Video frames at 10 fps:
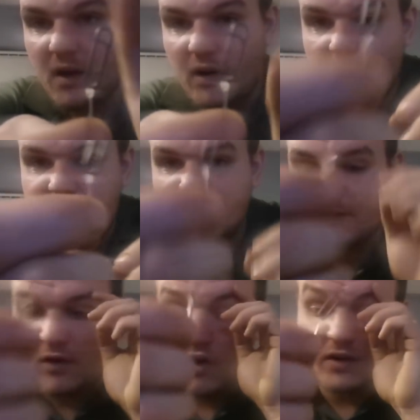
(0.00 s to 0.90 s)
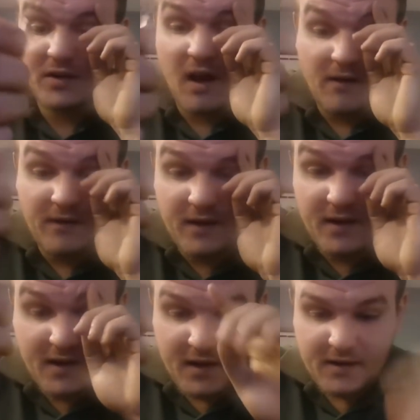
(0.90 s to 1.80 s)
I use these for a lot of stuff.
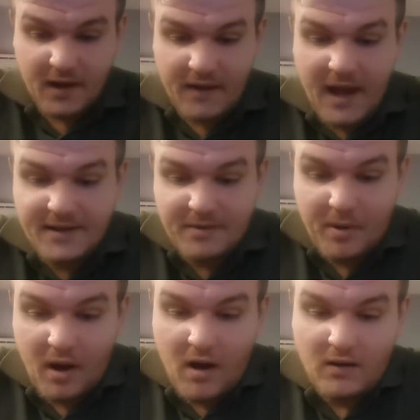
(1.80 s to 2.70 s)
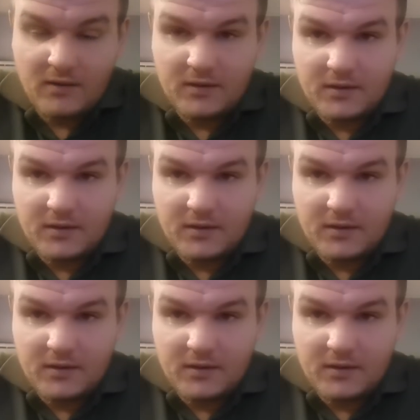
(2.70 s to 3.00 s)
Now that is the part